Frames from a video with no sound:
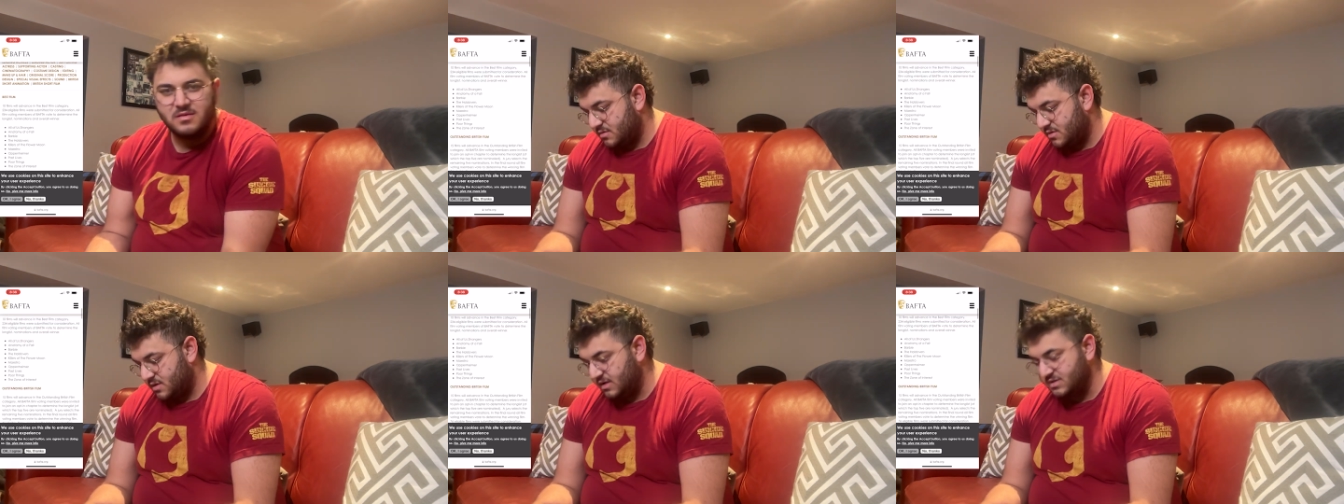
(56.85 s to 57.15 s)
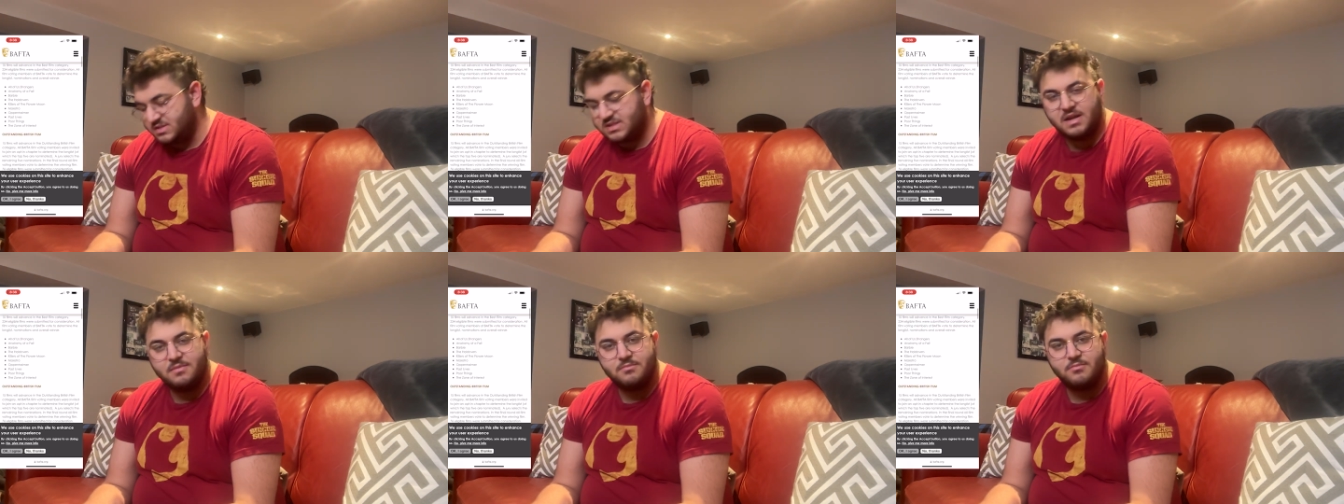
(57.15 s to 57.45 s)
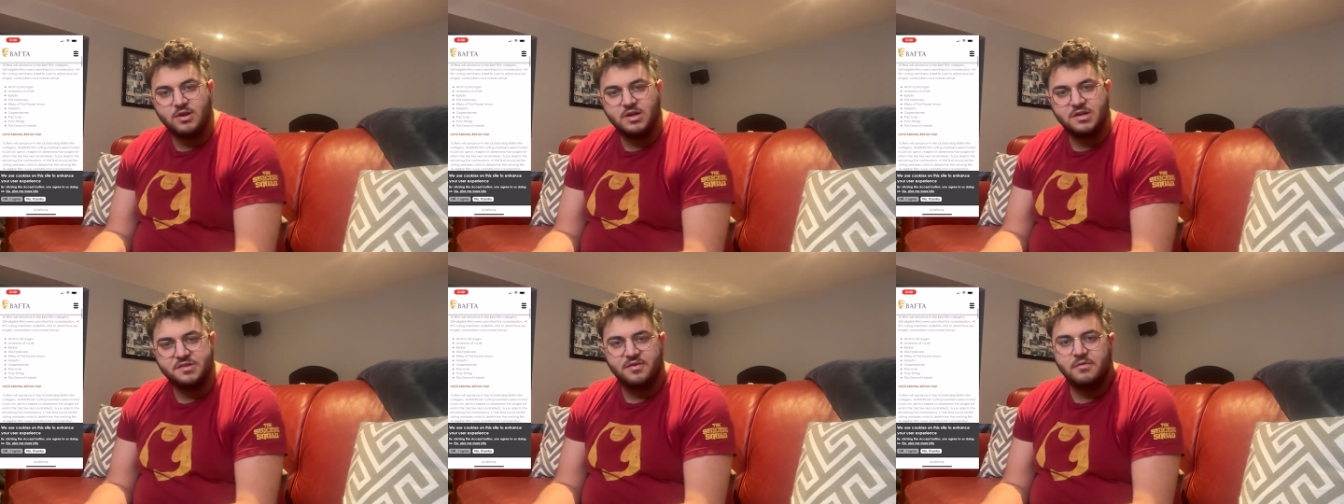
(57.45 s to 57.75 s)
I was saying
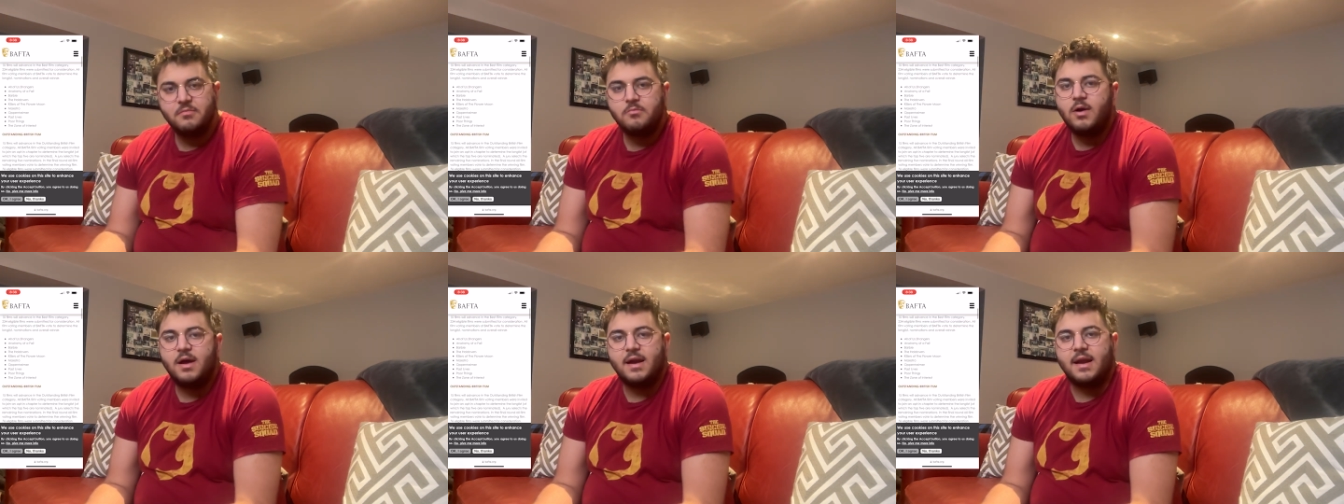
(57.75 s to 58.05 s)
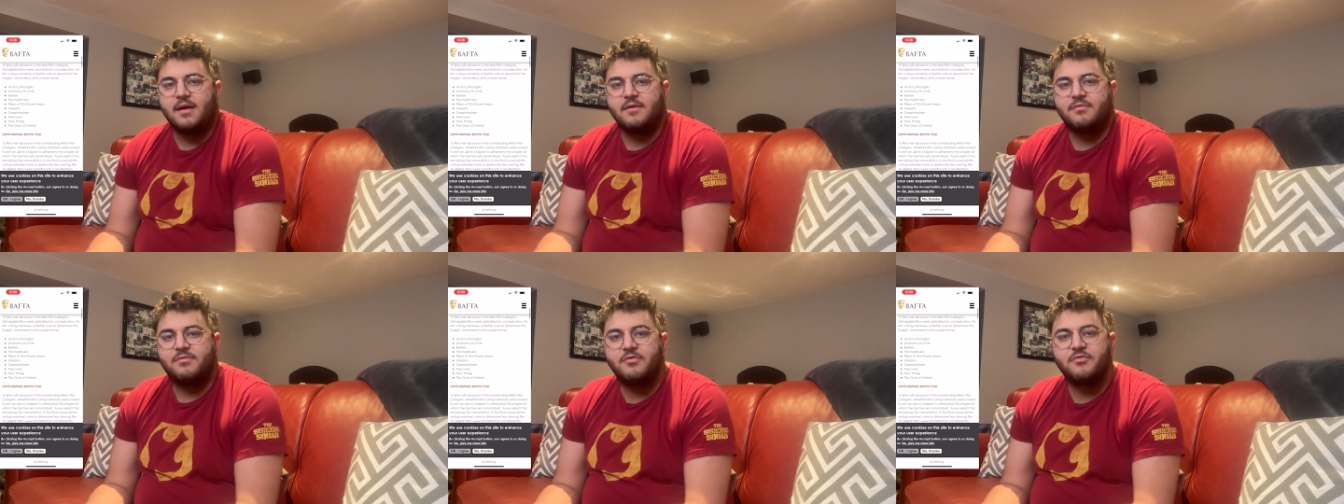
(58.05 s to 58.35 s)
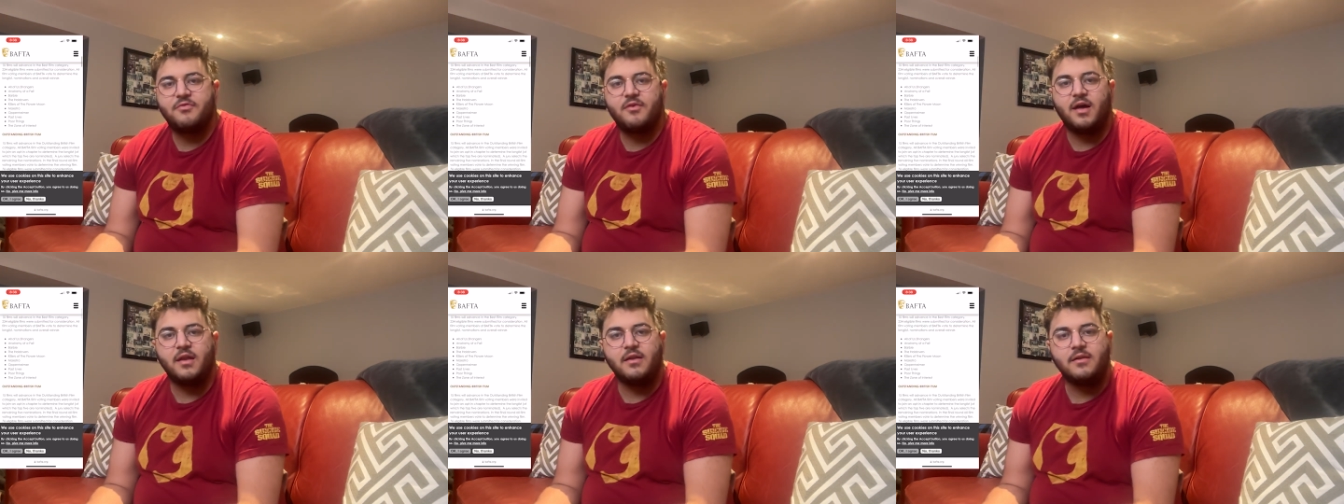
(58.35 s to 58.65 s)
British from why not? For
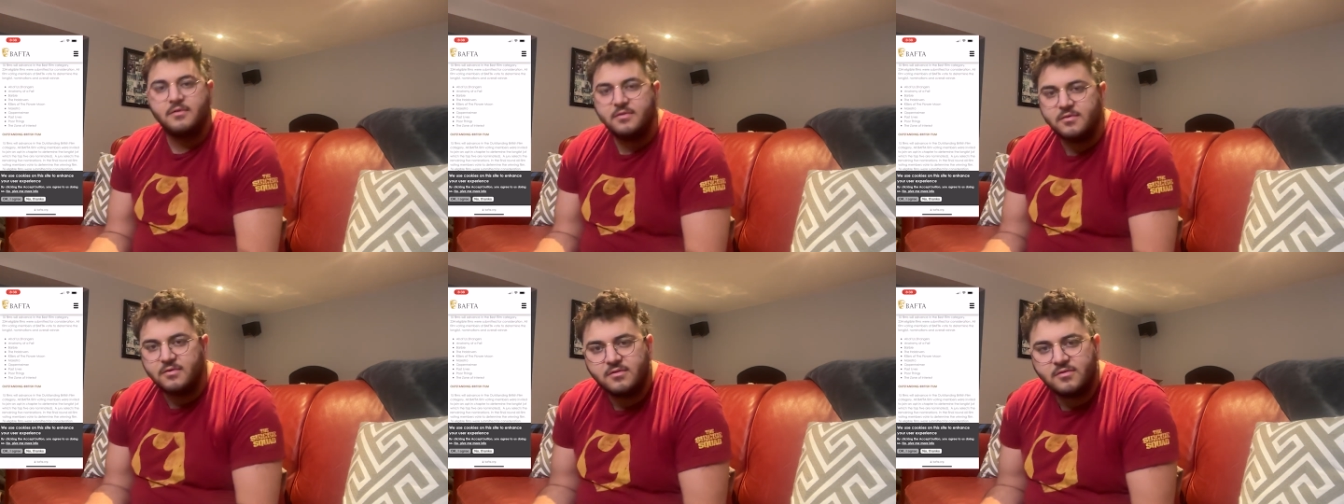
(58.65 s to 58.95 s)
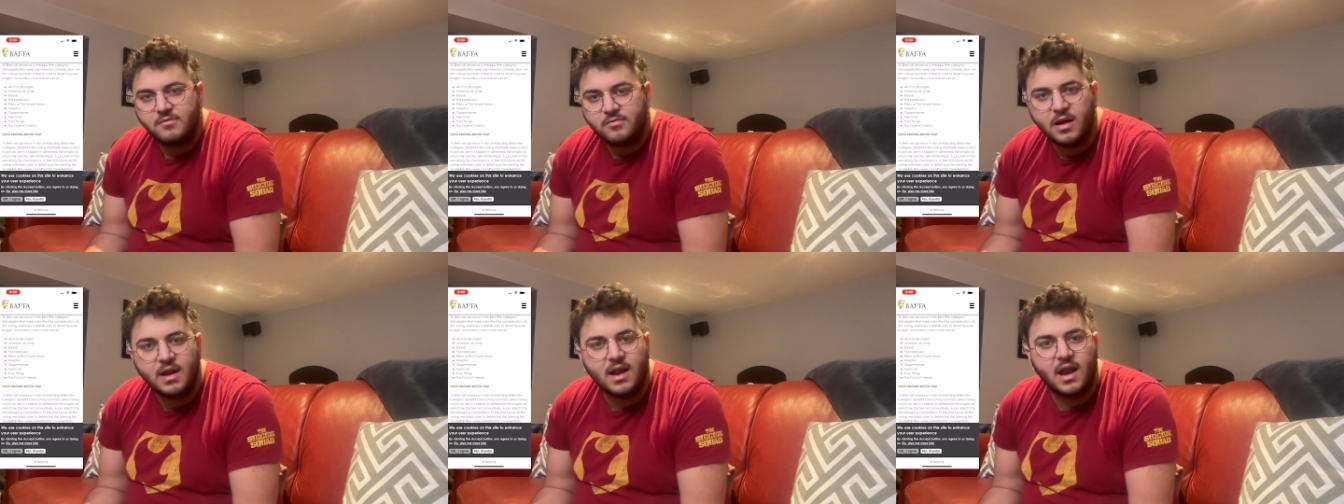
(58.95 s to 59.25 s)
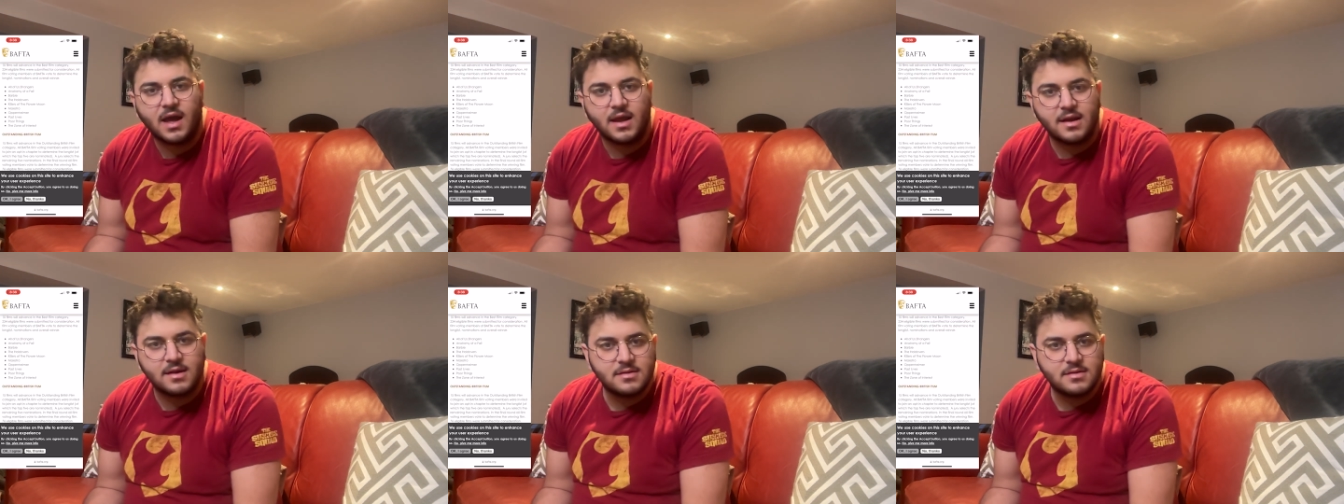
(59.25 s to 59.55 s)
fun. Why not?